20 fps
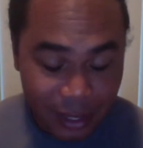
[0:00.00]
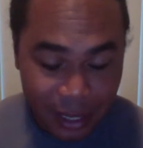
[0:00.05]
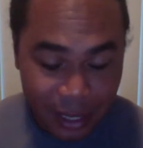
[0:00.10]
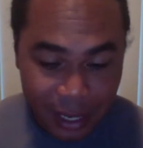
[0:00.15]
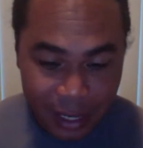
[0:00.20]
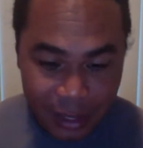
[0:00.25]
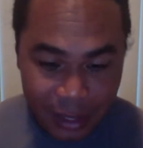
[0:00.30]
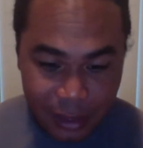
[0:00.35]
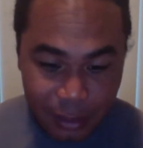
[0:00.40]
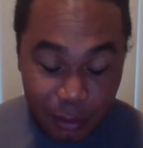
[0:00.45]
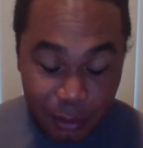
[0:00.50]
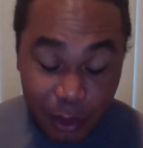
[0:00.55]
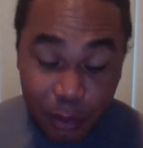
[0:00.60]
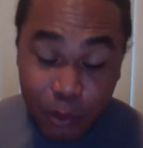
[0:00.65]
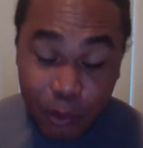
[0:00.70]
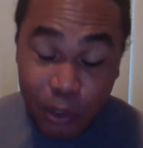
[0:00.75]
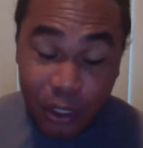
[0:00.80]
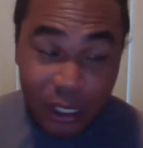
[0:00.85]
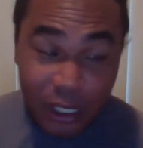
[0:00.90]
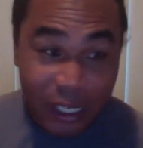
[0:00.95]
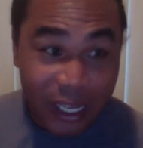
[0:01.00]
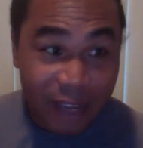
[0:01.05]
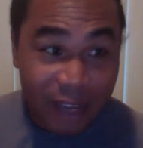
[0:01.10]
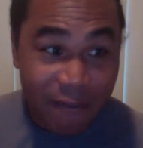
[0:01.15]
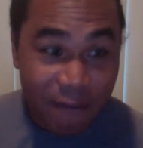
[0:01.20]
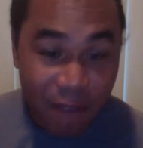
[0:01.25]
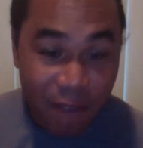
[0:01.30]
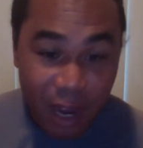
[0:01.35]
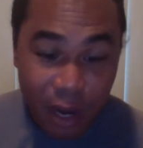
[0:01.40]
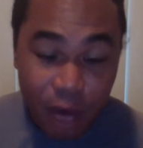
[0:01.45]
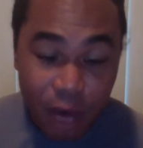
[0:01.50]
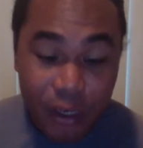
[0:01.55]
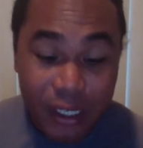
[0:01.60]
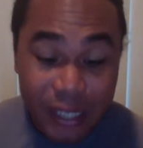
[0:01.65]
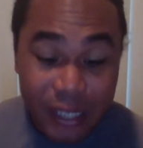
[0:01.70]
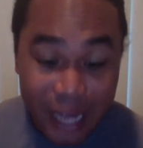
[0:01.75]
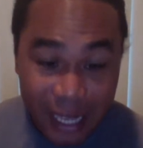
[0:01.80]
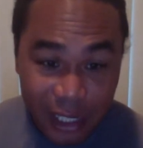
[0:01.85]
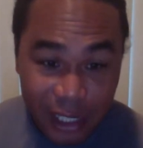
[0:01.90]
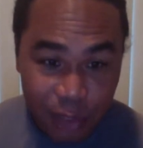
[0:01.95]
guys, people are going to get very
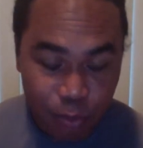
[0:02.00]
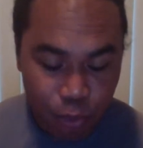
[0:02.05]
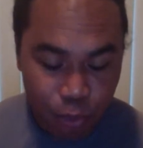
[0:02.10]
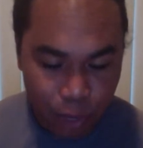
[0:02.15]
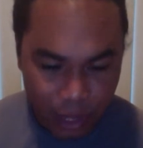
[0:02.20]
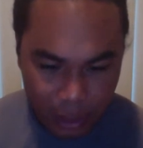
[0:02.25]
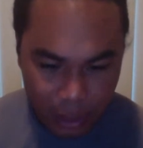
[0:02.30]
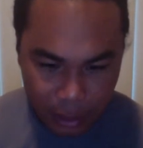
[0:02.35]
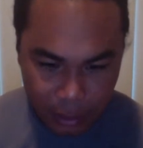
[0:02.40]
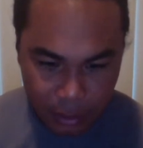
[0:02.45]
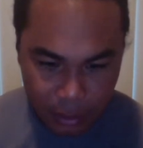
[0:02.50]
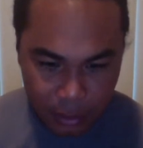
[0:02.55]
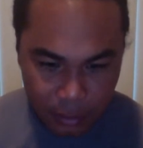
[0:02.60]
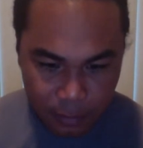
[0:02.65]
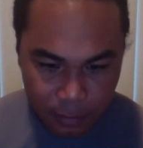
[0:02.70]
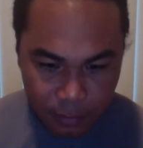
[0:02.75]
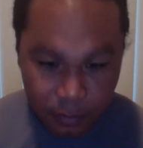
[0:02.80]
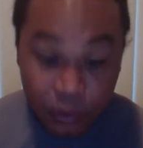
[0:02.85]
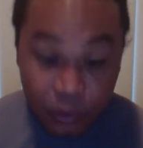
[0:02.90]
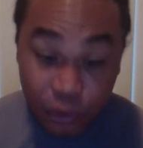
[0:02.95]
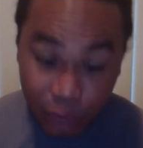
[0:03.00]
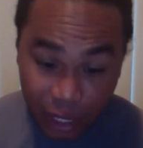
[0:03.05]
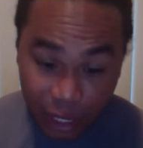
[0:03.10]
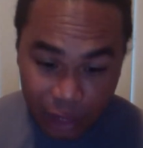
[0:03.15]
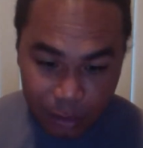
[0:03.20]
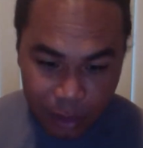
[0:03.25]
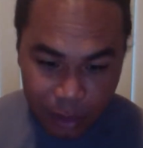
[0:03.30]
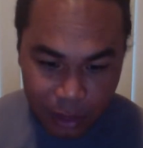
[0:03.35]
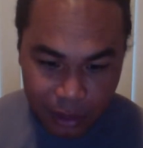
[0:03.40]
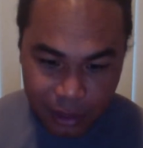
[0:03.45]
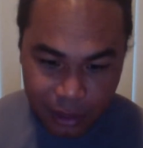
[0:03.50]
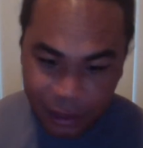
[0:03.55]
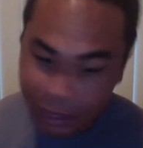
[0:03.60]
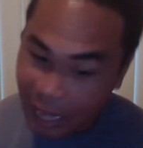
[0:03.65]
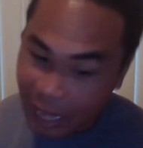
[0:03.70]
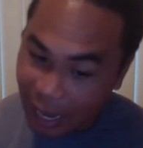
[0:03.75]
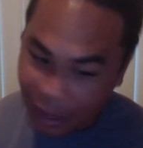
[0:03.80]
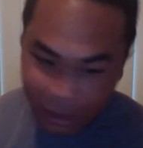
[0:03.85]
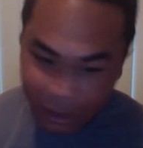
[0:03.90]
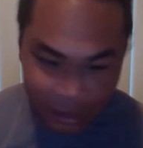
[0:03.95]
desperate. Trust me, you're
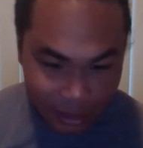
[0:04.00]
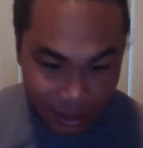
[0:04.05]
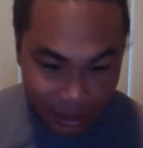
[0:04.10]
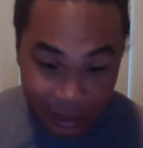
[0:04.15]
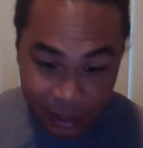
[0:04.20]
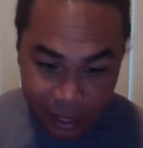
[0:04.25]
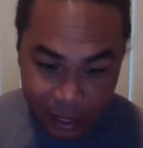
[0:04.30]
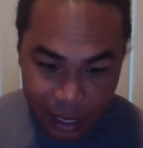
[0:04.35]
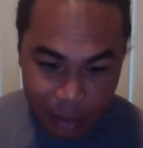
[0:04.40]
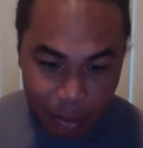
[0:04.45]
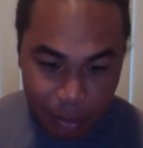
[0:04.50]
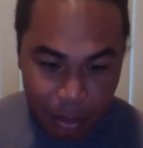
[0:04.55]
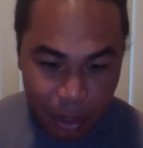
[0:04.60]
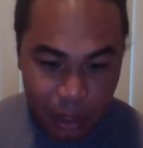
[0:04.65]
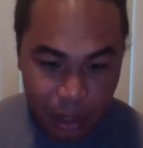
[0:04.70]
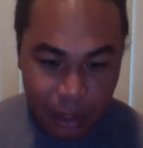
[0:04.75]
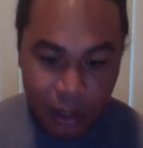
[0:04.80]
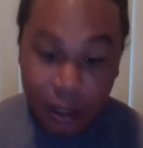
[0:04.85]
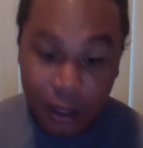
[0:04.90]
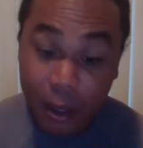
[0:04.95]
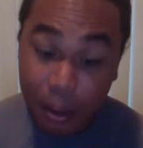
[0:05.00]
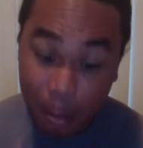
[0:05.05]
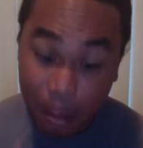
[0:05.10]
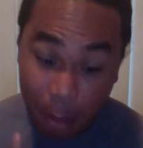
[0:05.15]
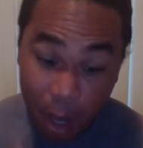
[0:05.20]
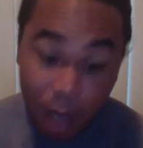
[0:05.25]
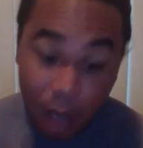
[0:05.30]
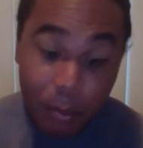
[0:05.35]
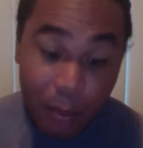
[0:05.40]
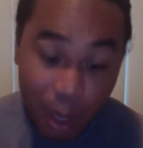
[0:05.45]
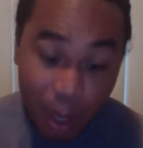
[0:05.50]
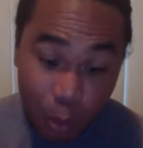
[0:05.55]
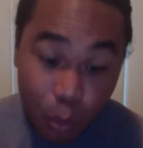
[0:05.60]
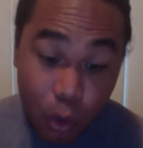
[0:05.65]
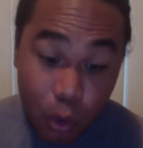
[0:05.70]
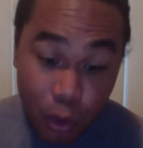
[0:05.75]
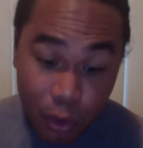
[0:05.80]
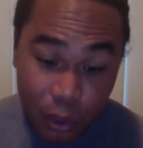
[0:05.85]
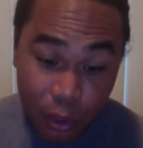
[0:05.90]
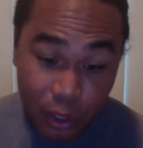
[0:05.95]
not going to see it yet, but mark my
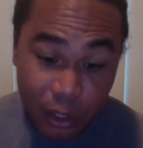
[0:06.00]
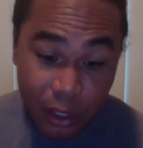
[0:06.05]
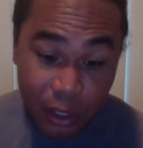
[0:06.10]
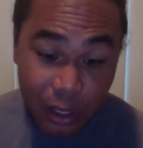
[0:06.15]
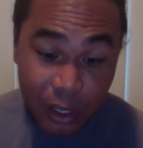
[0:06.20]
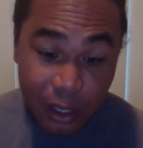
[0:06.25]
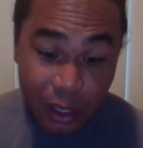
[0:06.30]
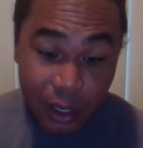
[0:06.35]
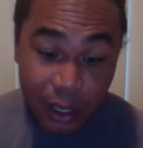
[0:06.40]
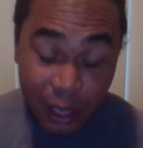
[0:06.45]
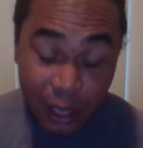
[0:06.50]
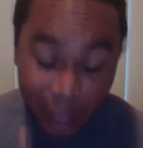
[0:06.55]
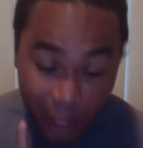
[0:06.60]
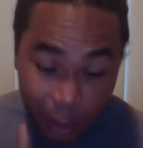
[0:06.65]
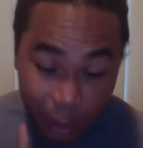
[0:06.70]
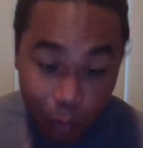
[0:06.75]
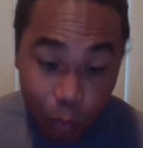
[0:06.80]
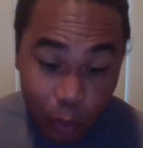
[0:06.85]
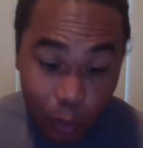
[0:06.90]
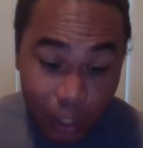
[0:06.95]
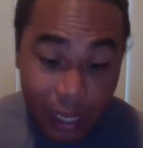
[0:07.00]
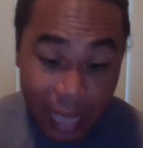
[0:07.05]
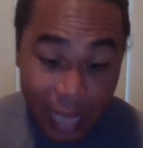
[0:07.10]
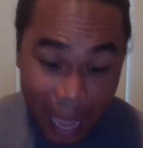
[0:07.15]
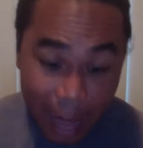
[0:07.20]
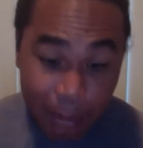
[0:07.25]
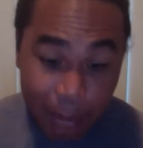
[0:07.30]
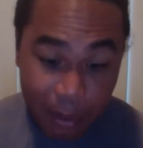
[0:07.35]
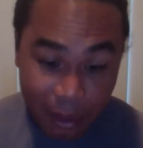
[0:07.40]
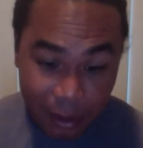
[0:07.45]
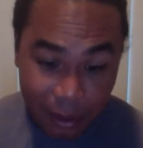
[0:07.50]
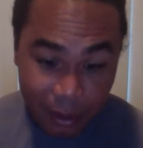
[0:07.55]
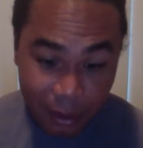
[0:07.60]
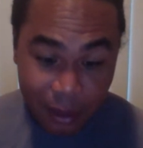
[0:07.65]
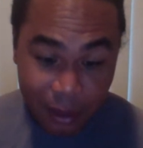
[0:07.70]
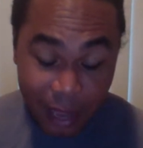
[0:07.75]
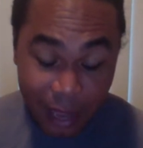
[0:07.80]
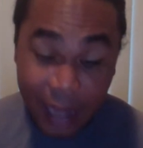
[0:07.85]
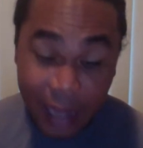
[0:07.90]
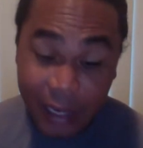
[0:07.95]
word, it will happen.
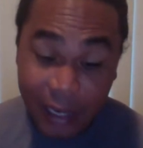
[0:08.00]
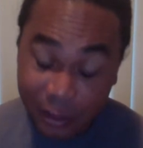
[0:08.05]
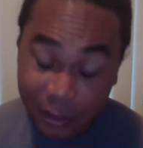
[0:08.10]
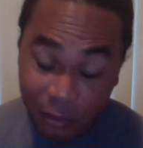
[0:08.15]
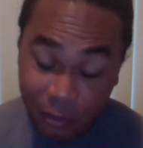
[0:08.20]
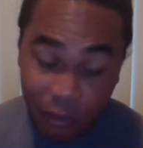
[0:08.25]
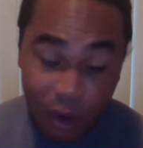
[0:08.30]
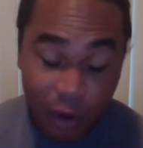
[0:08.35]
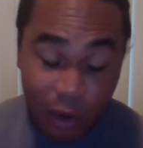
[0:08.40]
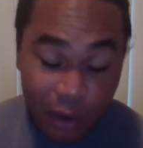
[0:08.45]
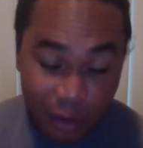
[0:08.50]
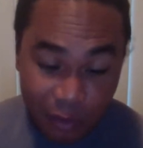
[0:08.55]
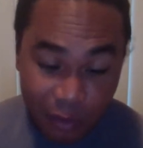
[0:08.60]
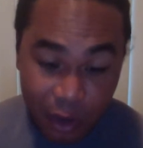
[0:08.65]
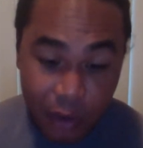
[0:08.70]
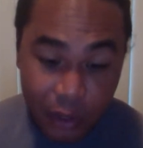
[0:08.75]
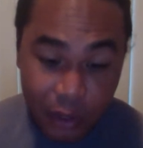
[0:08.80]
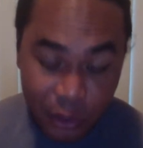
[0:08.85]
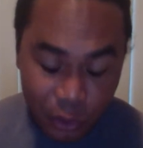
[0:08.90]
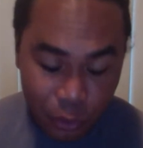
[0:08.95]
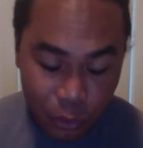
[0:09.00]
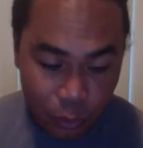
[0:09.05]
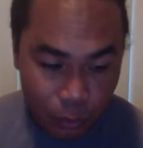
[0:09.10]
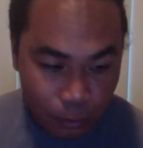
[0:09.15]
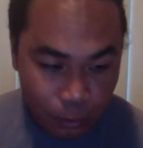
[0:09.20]
And it's very, very soon.